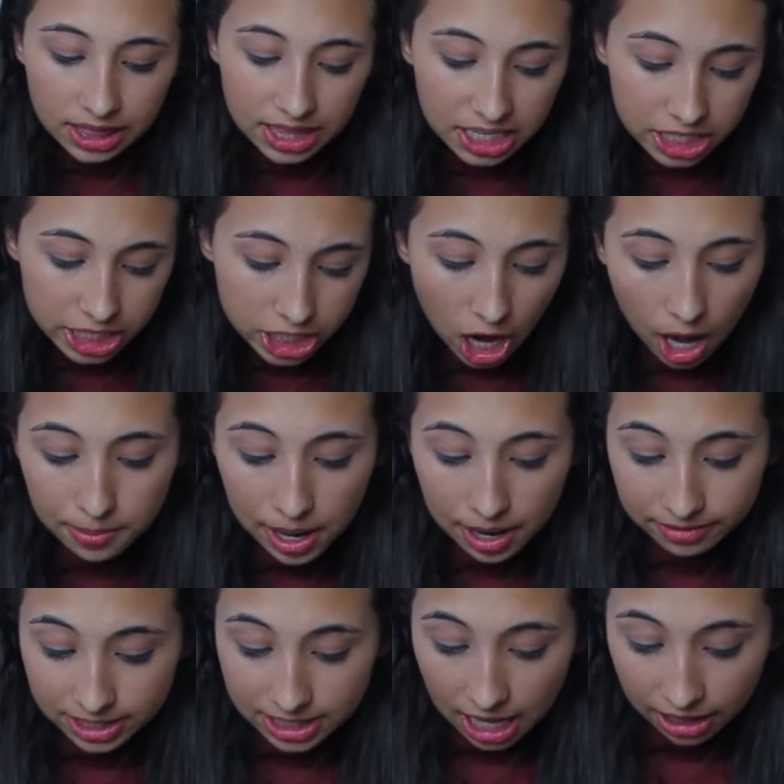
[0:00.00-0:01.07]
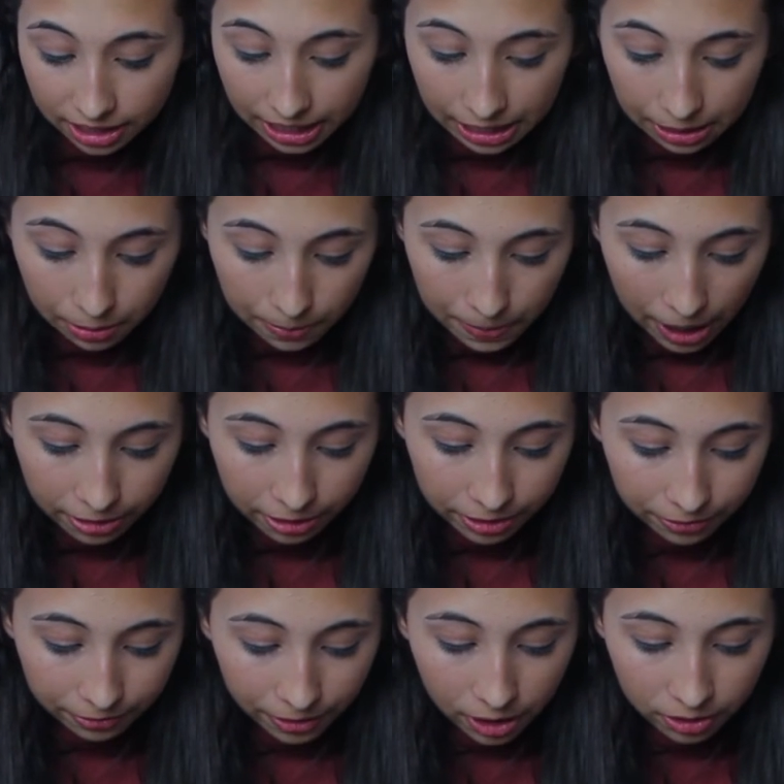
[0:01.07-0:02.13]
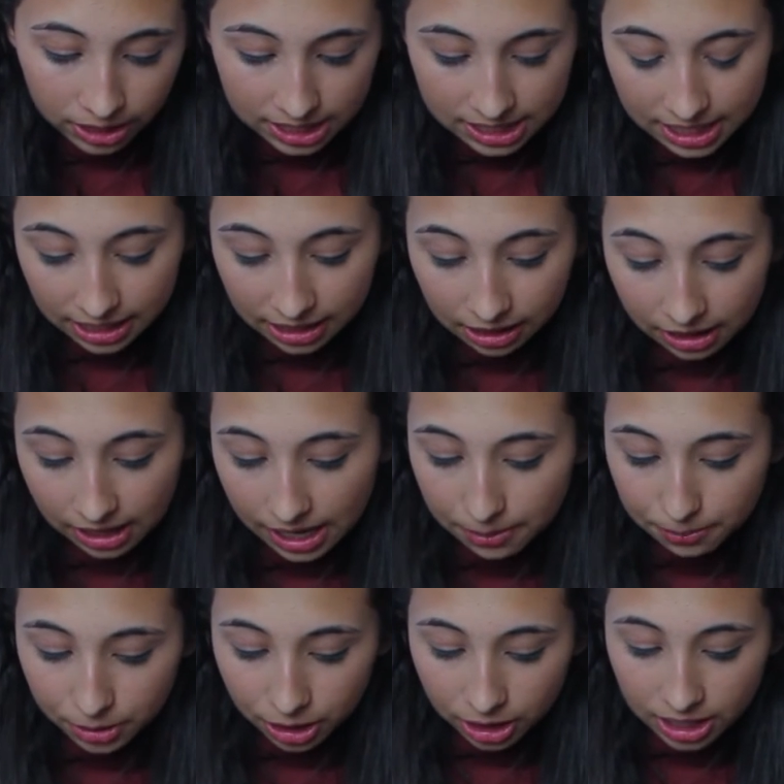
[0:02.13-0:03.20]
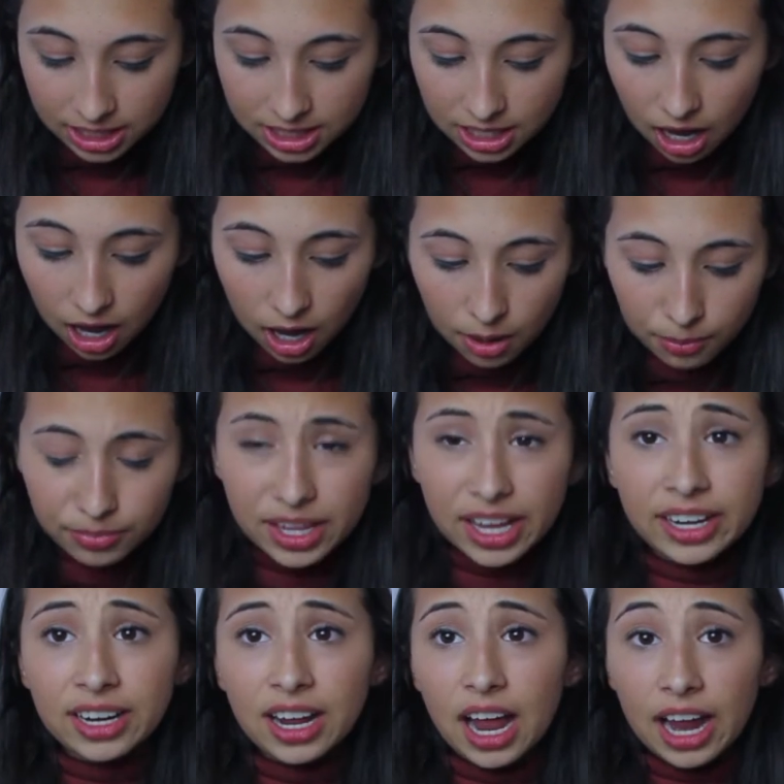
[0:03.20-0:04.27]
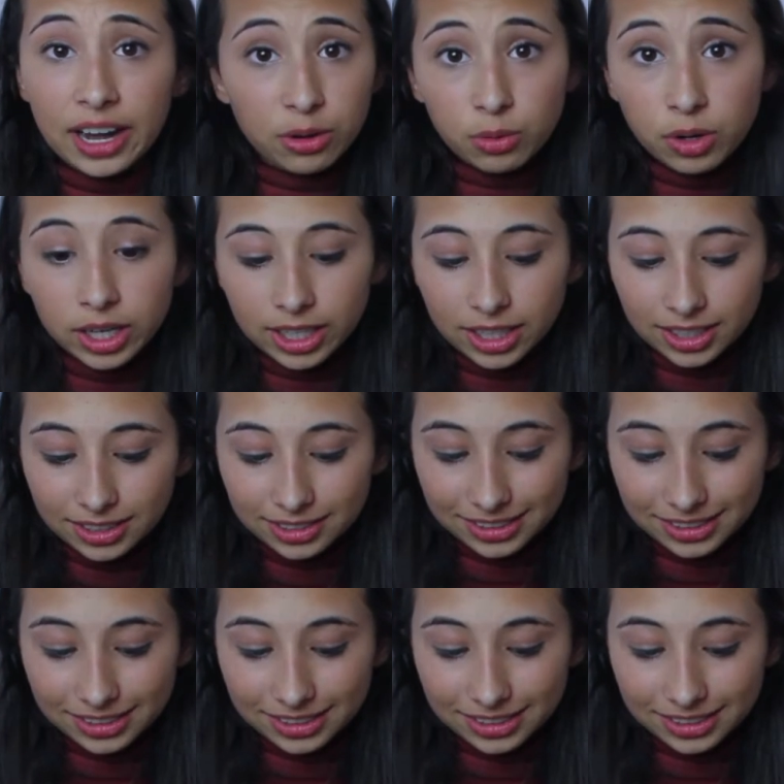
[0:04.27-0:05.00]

this job I was telling you about on the phone isn't glamorous, um, that I don't want it.